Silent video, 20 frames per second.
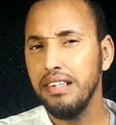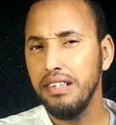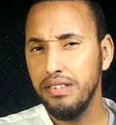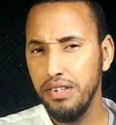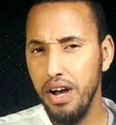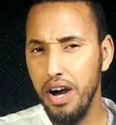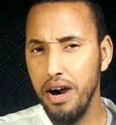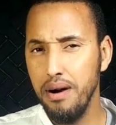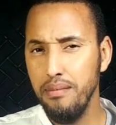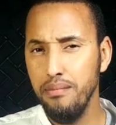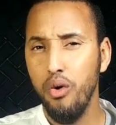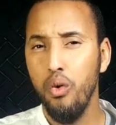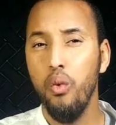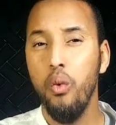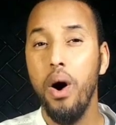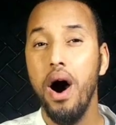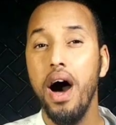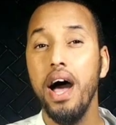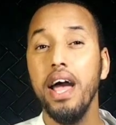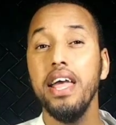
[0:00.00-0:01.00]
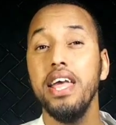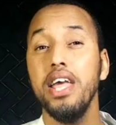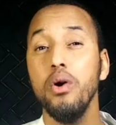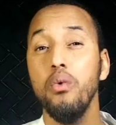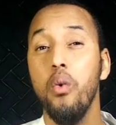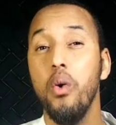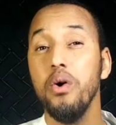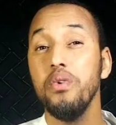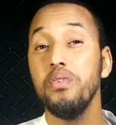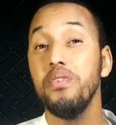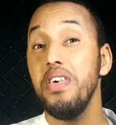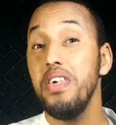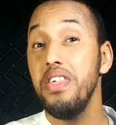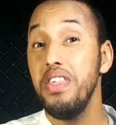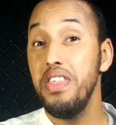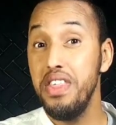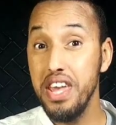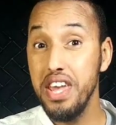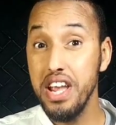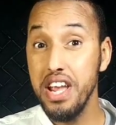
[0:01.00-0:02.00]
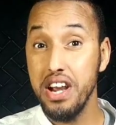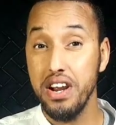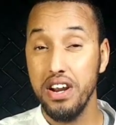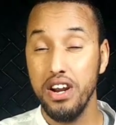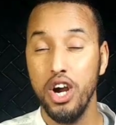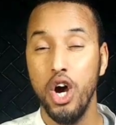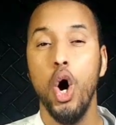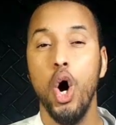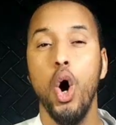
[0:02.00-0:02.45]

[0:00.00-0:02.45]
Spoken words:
Tom why he was there,